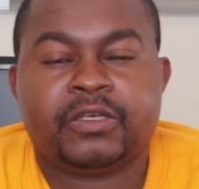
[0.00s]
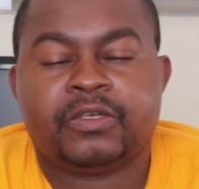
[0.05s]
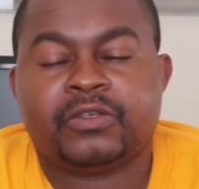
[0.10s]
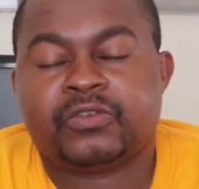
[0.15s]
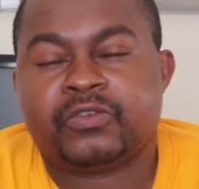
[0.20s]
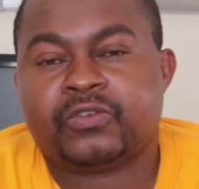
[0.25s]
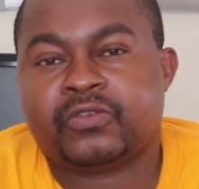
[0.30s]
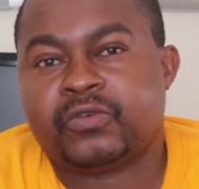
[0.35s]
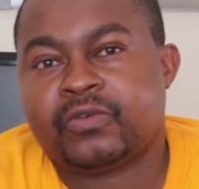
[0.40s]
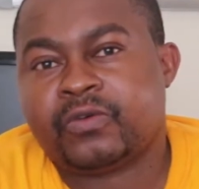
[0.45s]

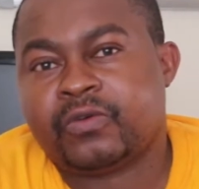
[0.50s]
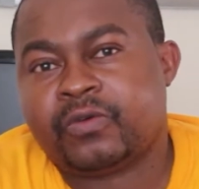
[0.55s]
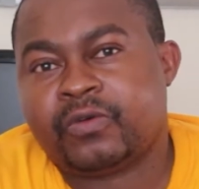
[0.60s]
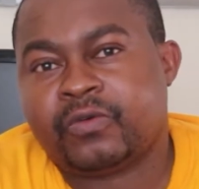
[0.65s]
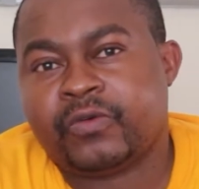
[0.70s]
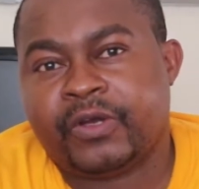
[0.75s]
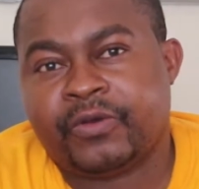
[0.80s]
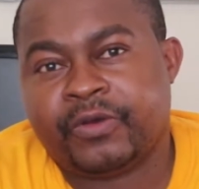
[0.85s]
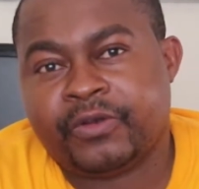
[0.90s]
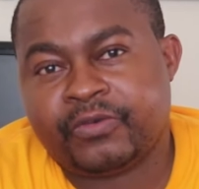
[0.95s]
So
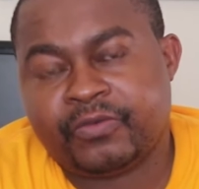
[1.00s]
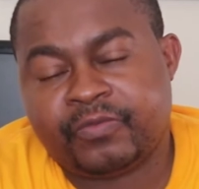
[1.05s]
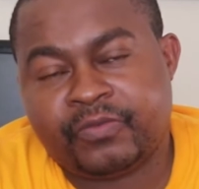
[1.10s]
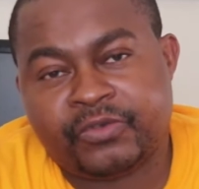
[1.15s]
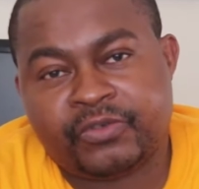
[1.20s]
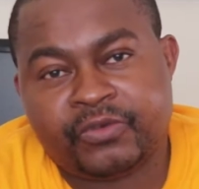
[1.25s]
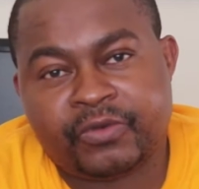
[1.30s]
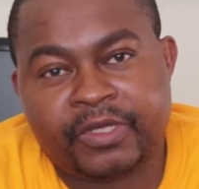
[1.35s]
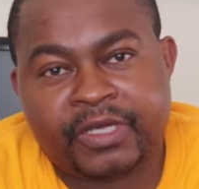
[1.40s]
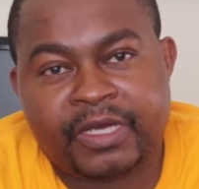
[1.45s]
we are going to be
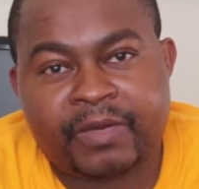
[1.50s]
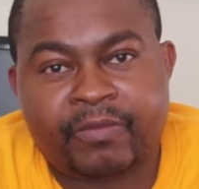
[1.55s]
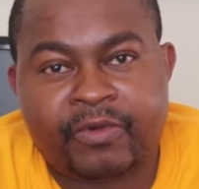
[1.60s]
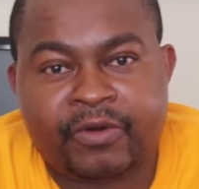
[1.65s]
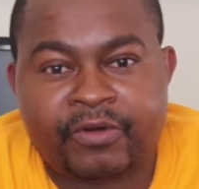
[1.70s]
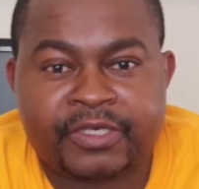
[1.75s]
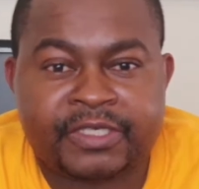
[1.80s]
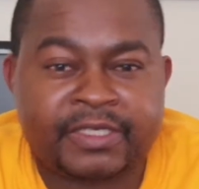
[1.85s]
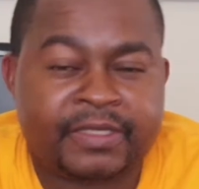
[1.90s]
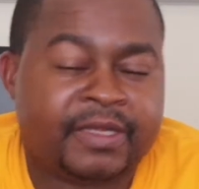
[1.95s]
talking
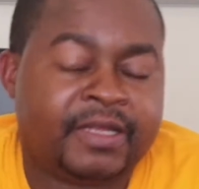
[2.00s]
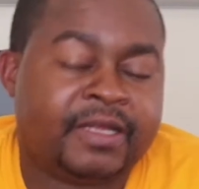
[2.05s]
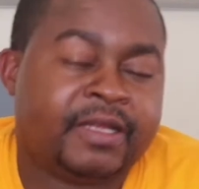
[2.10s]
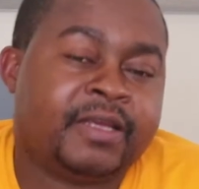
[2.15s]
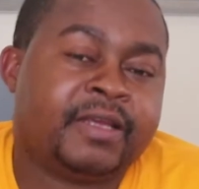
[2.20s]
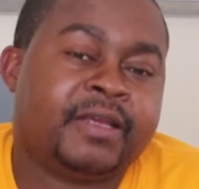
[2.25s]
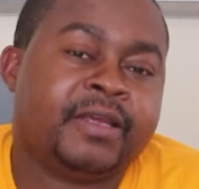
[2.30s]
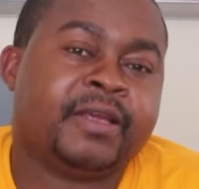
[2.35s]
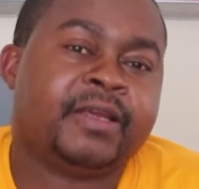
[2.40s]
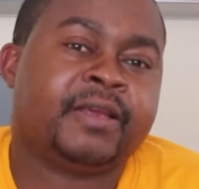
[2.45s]
about
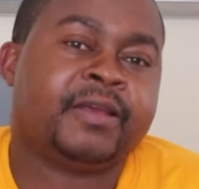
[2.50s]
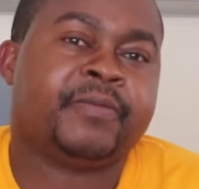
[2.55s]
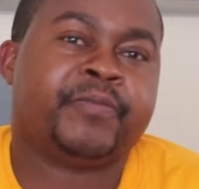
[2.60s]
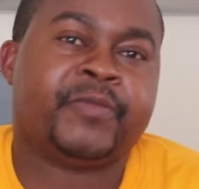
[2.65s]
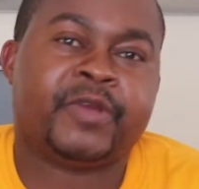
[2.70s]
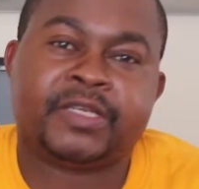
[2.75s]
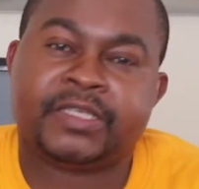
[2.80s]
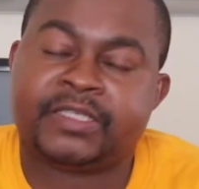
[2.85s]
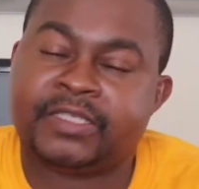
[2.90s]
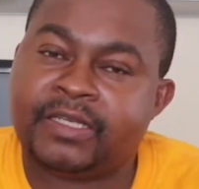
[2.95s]
the
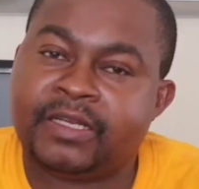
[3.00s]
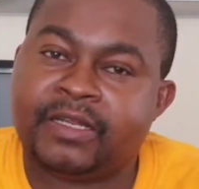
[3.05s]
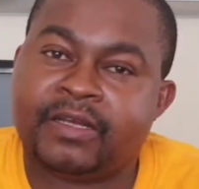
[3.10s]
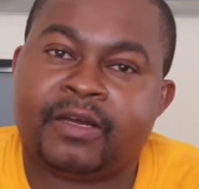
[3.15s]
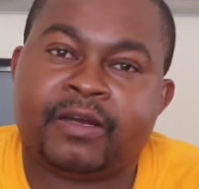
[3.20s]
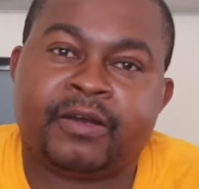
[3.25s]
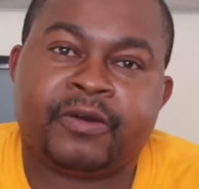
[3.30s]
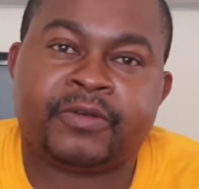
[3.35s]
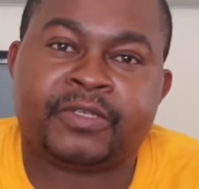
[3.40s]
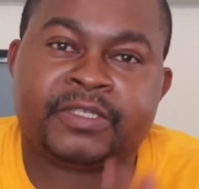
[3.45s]

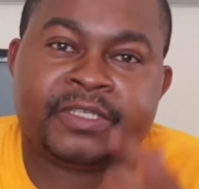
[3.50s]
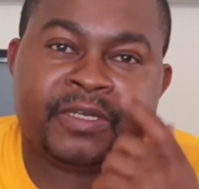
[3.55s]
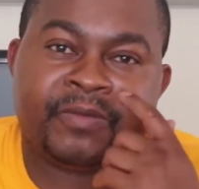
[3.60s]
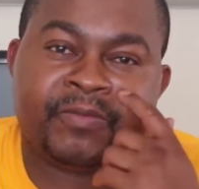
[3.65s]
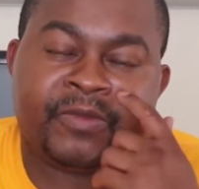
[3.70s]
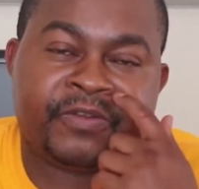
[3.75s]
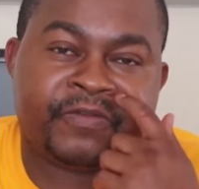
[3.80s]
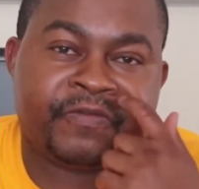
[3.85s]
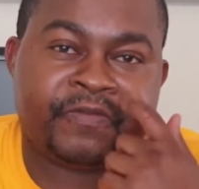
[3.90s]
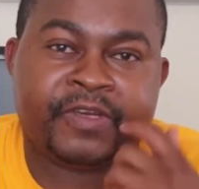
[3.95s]
materials in
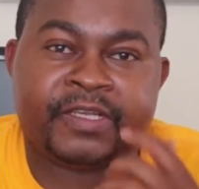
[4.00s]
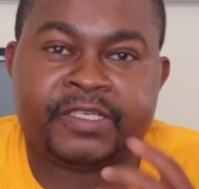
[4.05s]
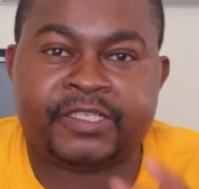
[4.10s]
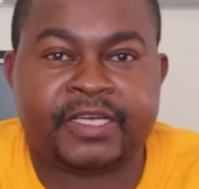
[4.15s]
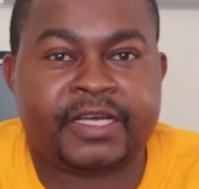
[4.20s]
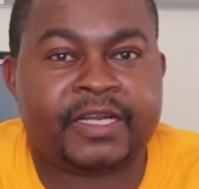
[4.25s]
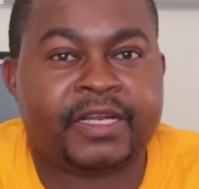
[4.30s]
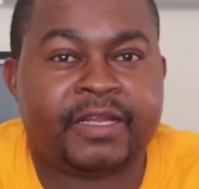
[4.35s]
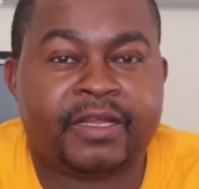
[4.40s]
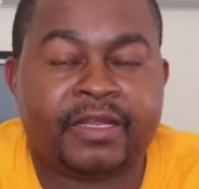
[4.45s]

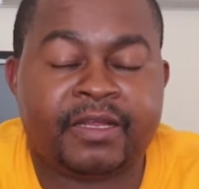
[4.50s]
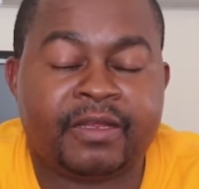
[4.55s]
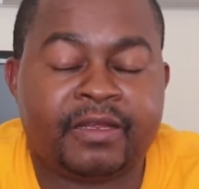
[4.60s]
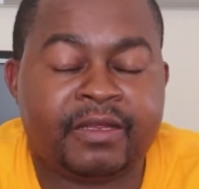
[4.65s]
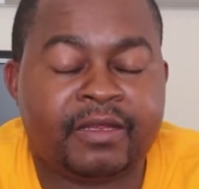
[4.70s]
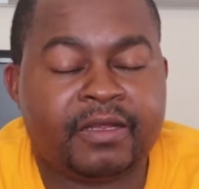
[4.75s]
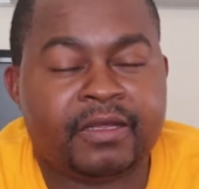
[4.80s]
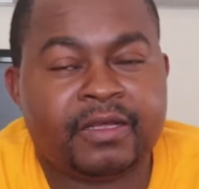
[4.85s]
manufacturing